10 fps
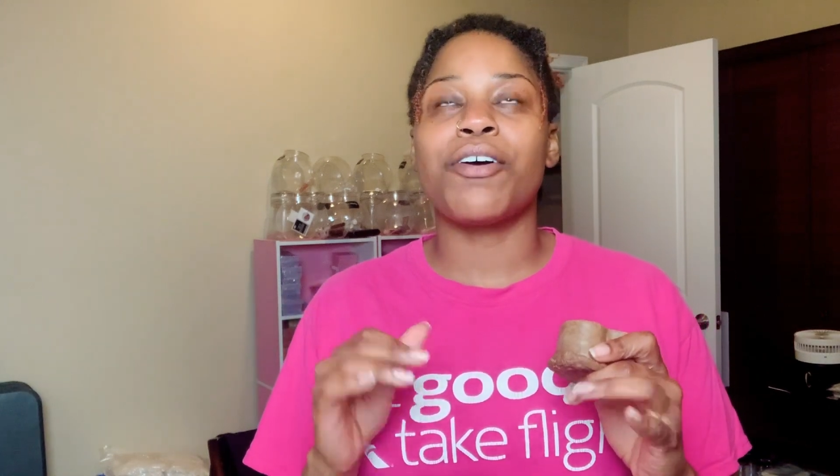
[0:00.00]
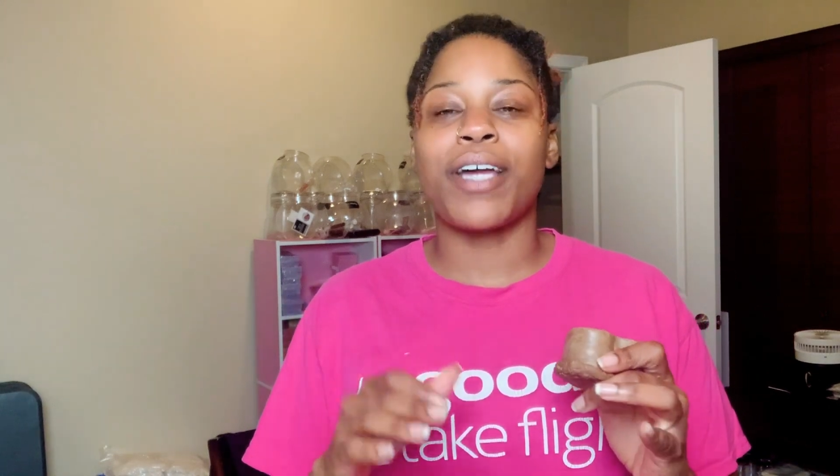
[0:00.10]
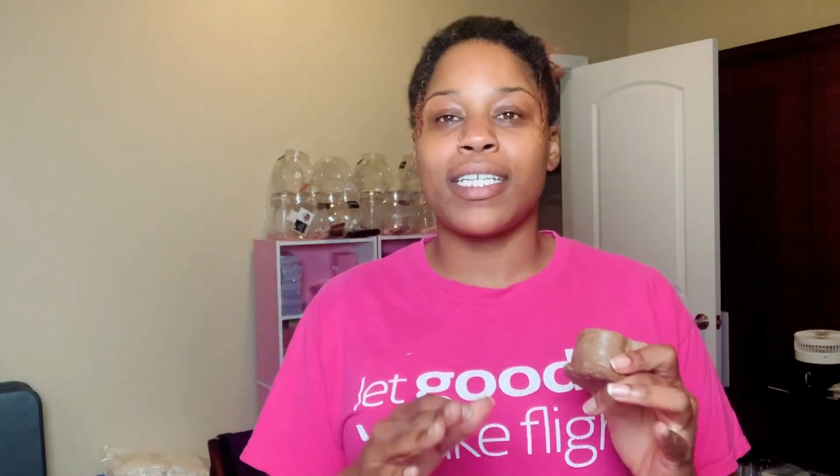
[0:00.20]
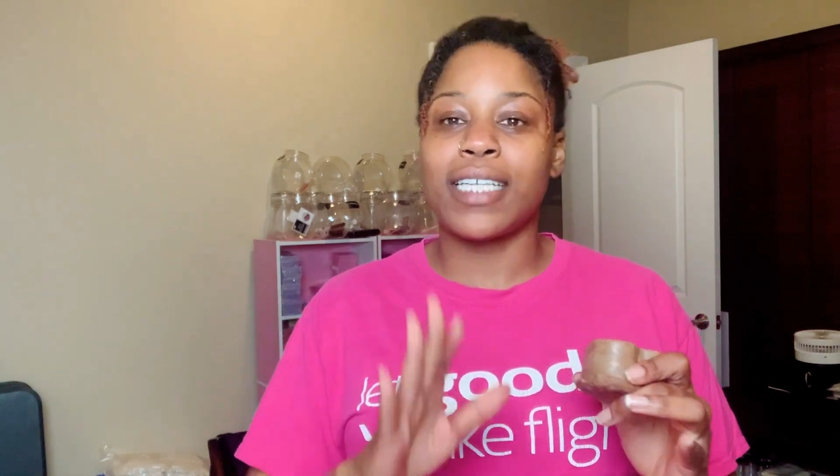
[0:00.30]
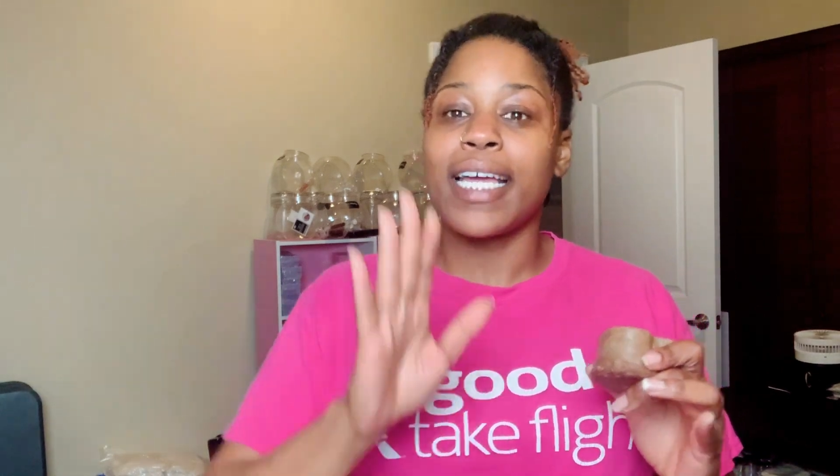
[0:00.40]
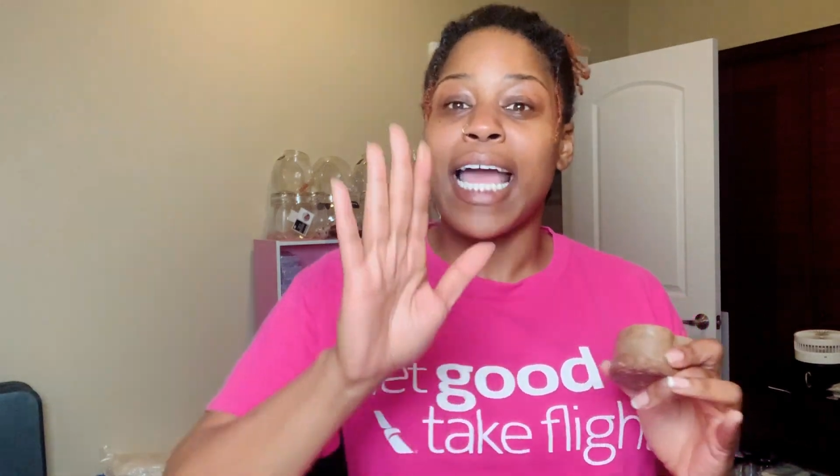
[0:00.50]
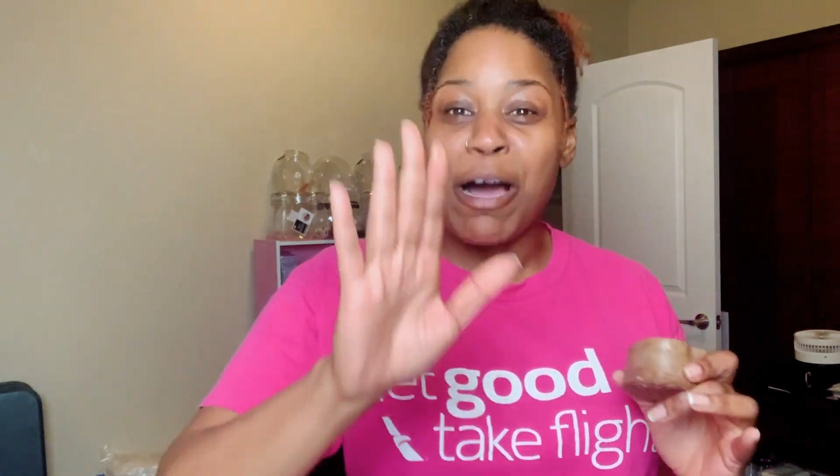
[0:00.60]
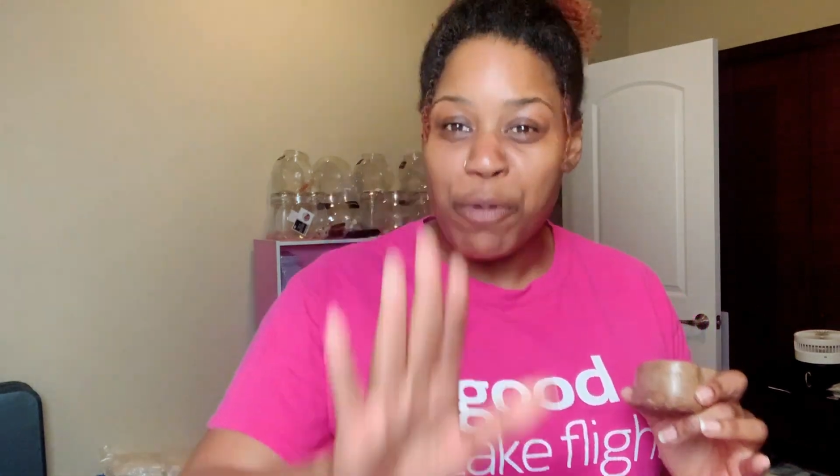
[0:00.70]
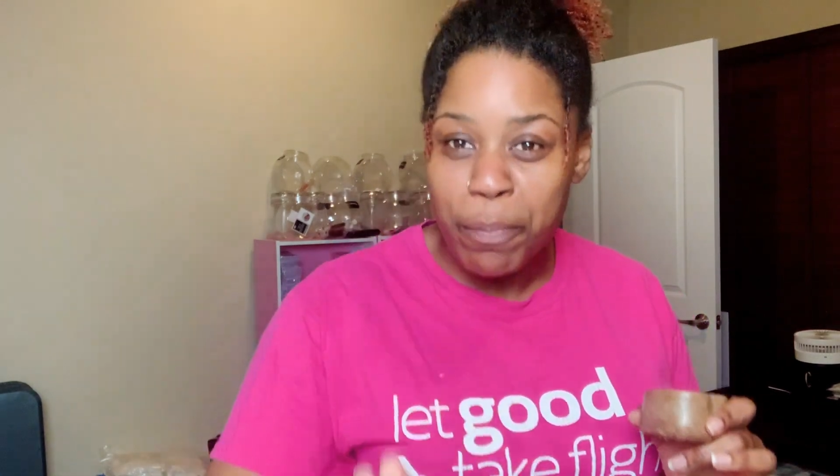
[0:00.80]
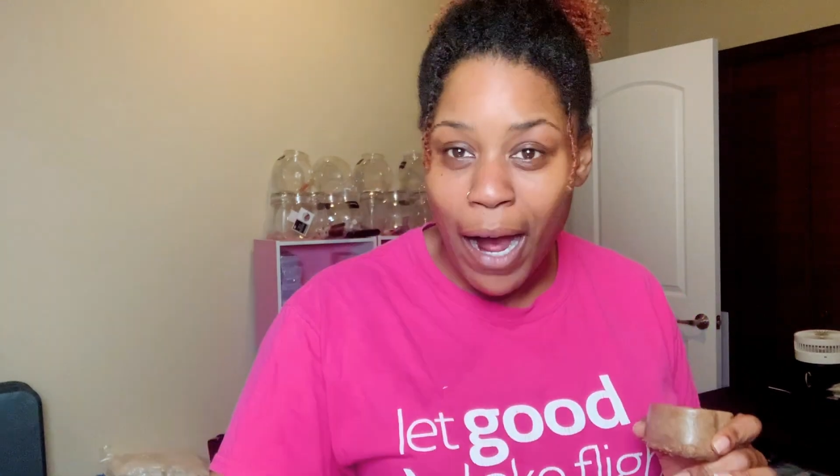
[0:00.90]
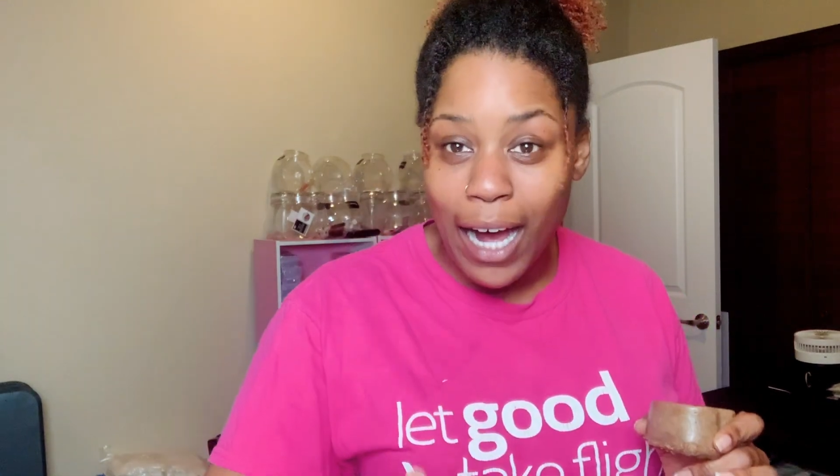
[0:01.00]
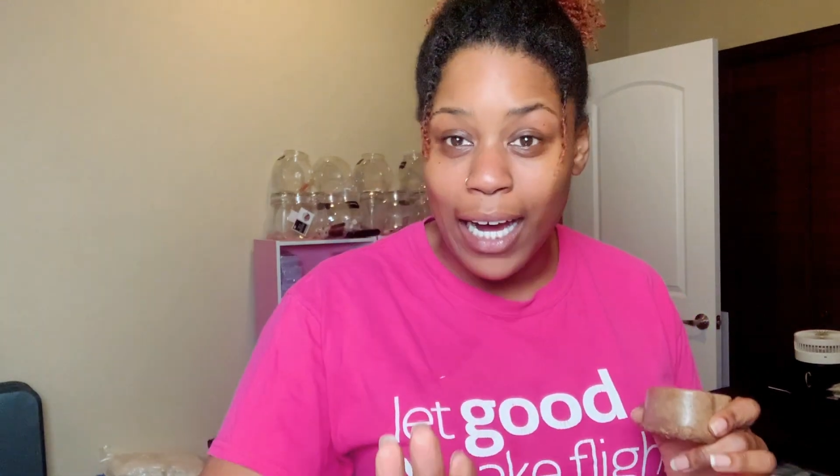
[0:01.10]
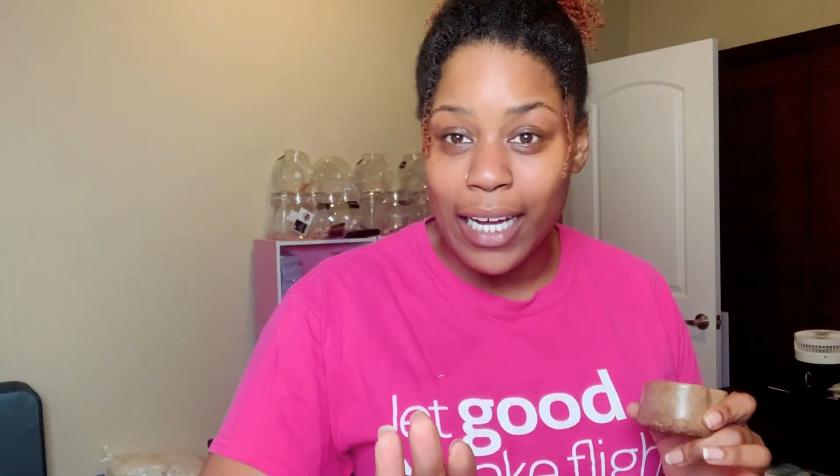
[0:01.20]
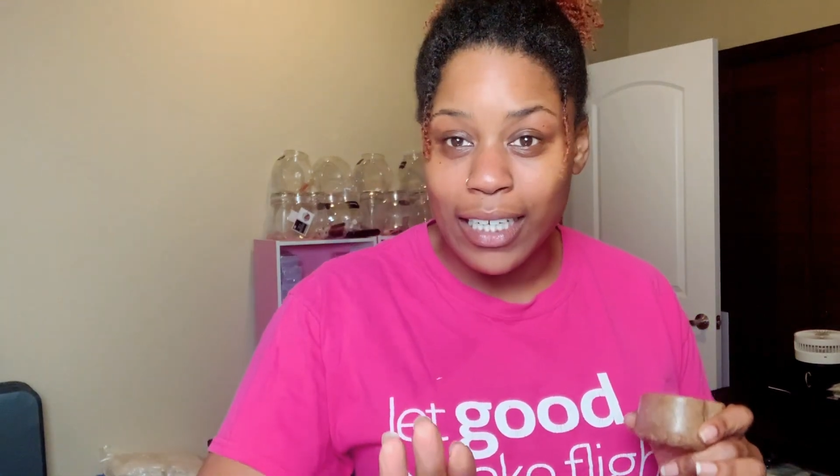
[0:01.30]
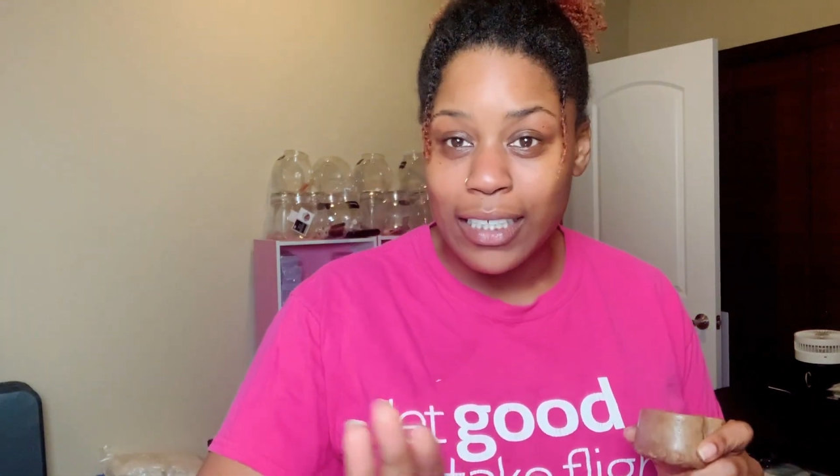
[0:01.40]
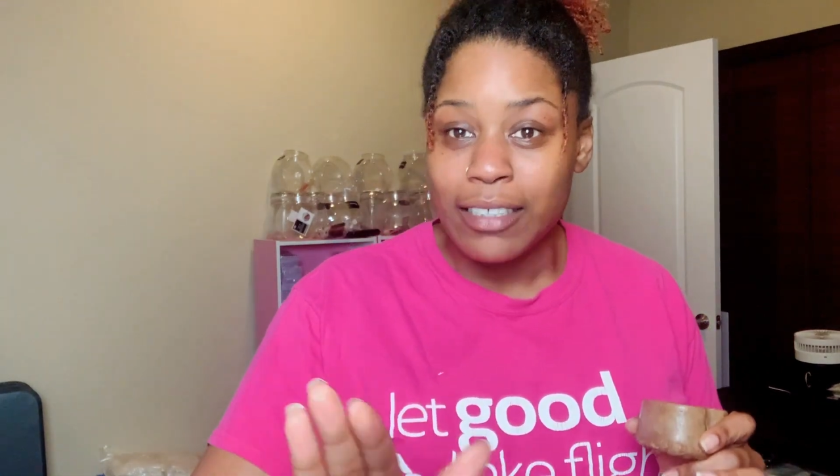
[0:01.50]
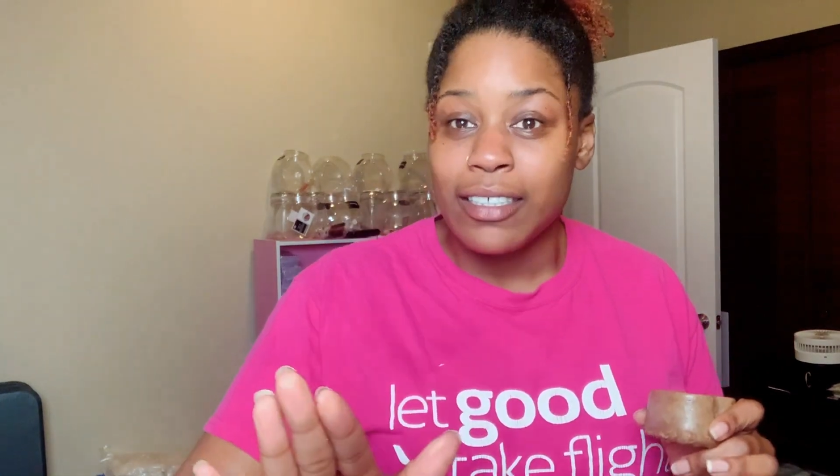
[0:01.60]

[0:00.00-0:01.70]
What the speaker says: okay, take apple pie,